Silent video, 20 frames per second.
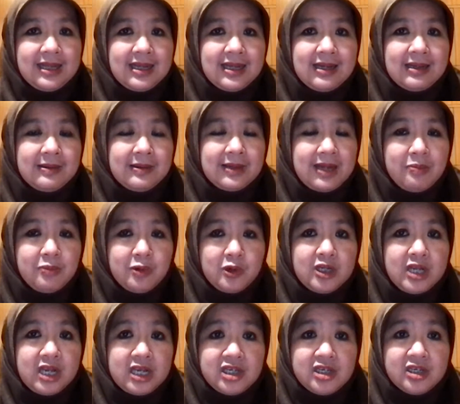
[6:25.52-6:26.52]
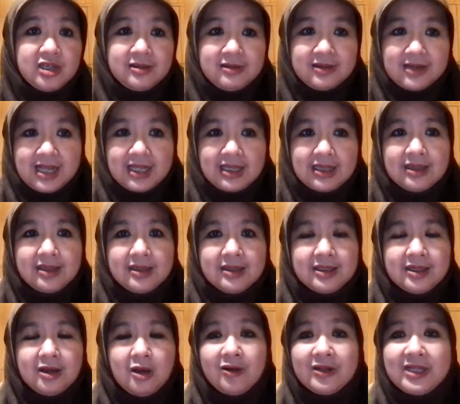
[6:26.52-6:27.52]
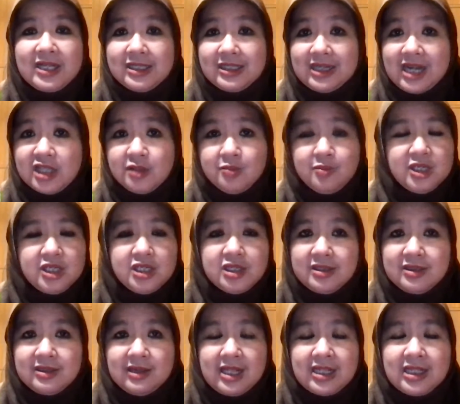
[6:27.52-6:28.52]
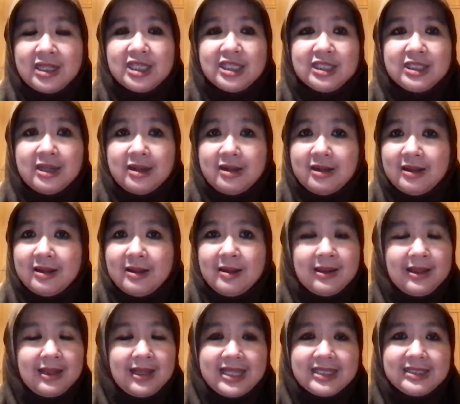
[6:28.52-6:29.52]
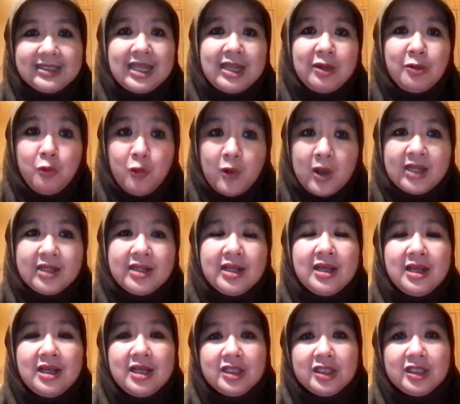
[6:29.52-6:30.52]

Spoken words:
the reproduction rate or the transmission rate is less than 1.